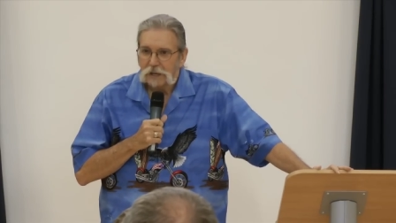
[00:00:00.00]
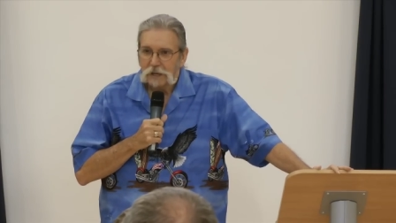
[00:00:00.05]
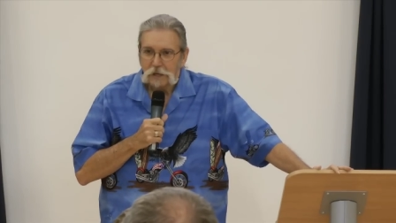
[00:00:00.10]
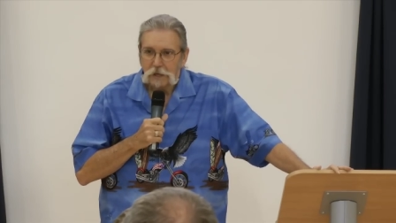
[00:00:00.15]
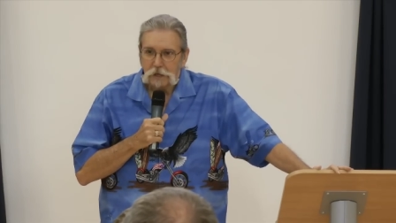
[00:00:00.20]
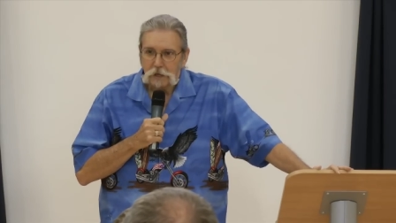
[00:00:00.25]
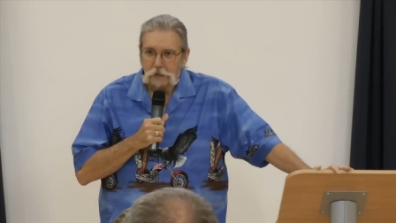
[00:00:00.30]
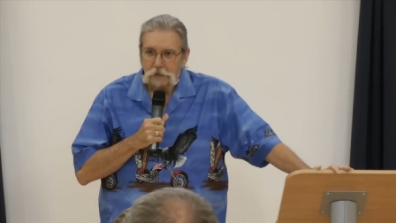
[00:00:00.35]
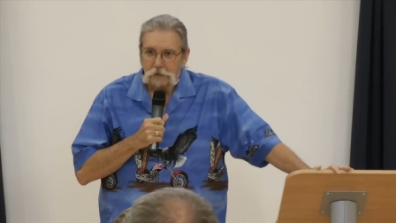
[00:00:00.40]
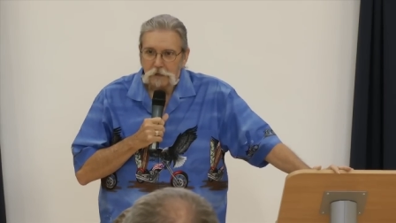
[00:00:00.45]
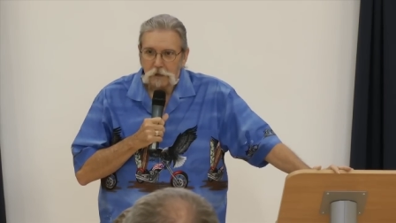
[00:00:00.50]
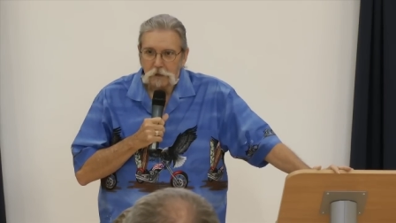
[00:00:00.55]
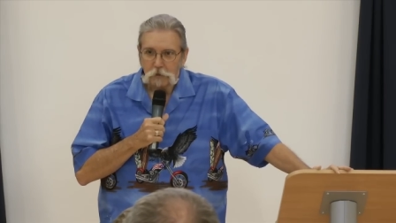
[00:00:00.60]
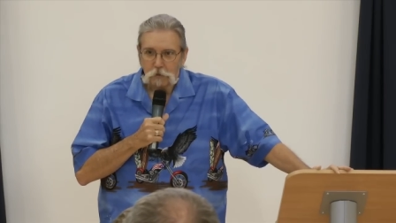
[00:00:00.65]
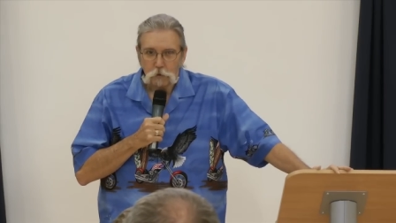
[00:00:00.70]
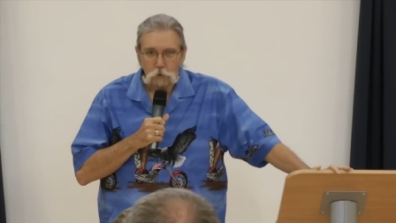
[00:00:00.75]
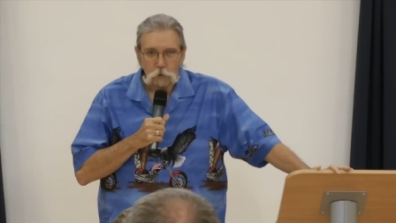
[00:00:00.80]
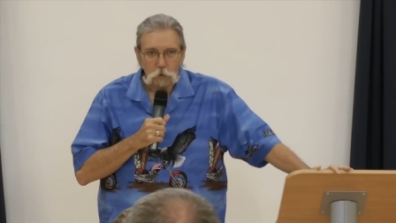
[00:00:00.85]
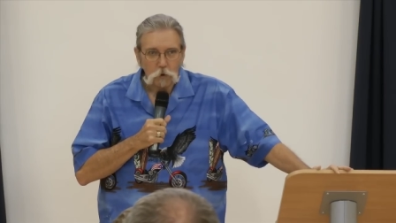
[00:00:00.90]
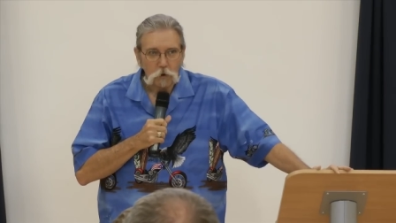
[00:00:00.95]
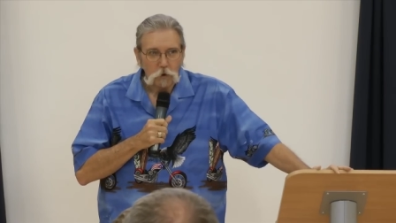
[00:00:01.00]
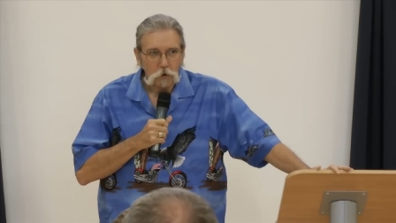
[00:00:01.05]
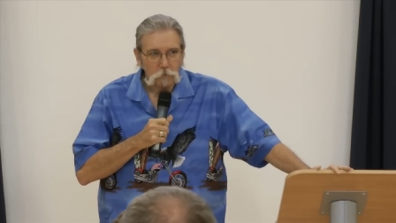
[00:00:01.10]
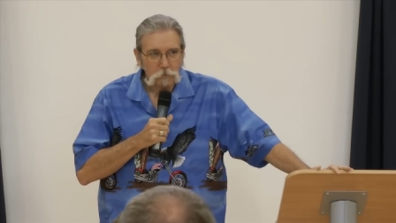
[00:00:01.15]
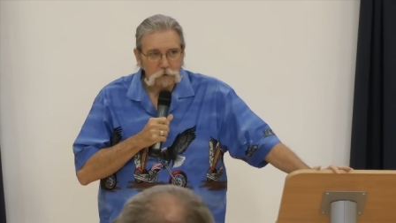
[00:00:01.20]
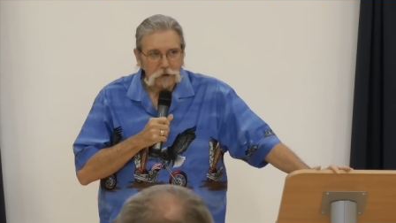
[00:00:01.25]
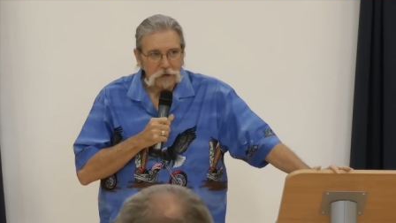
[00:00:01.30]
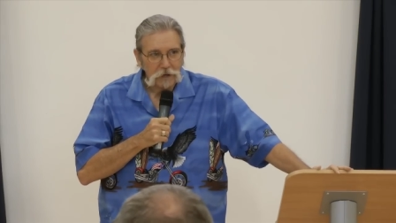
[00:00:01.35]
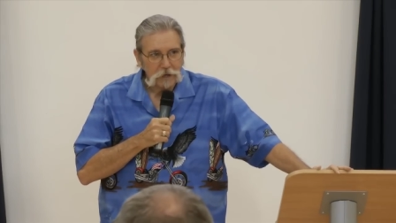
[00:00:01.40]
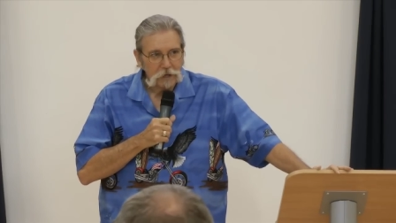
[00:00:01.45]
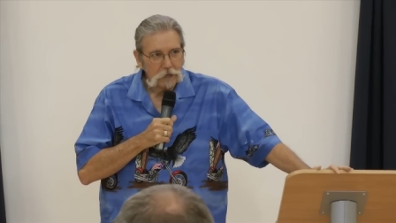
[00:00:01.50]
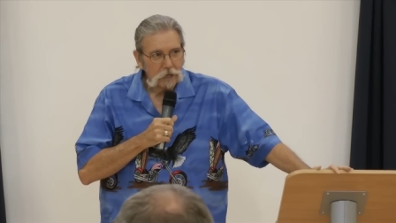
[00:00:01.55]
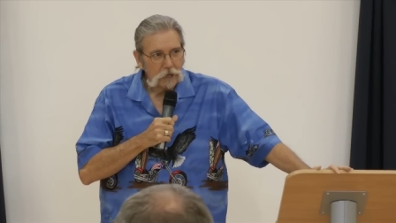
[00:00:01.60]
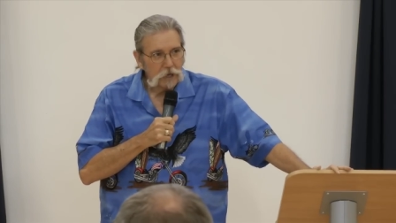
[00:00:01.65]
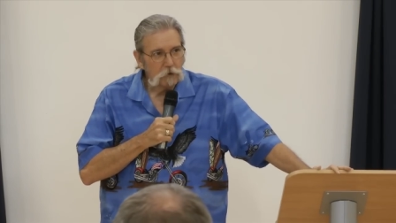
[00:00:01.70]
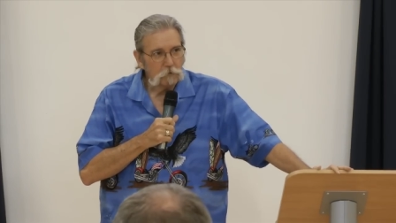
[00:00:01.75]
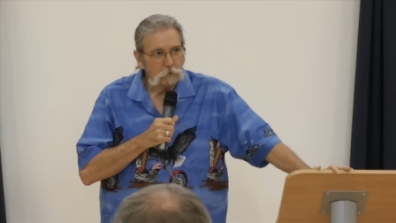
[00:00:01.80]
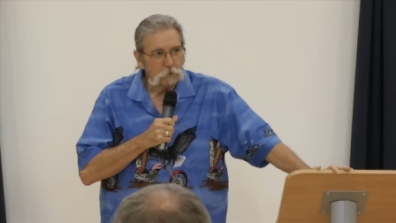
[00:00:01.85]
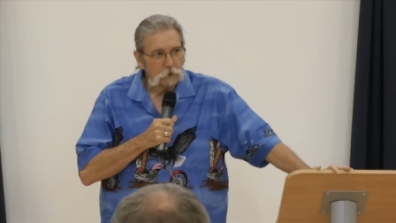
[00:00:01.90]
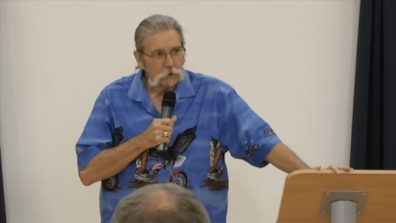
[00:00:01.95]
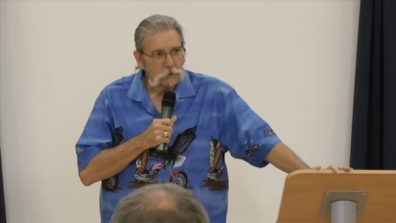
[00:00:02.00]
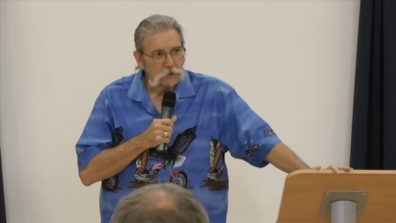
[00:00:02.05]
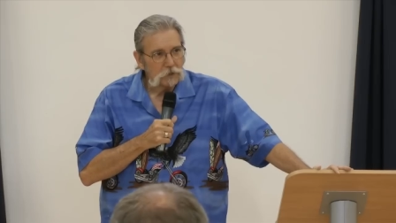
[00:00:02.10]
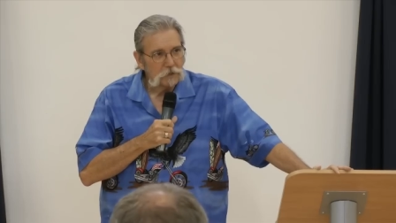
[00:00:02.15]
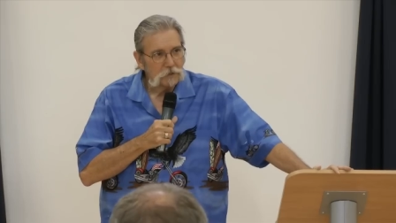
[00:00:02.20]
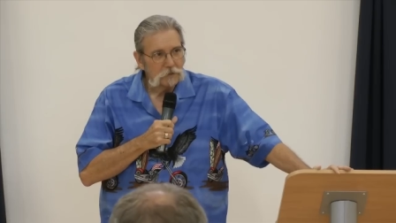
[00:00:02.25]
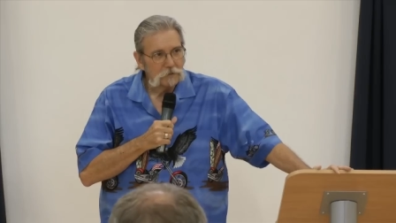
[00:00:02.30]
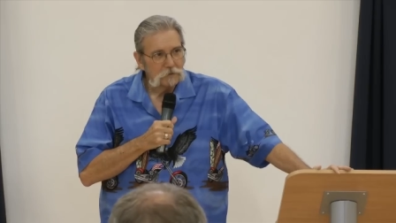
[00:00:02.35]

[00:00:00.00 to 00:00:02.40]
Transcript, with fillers: And through all my effort,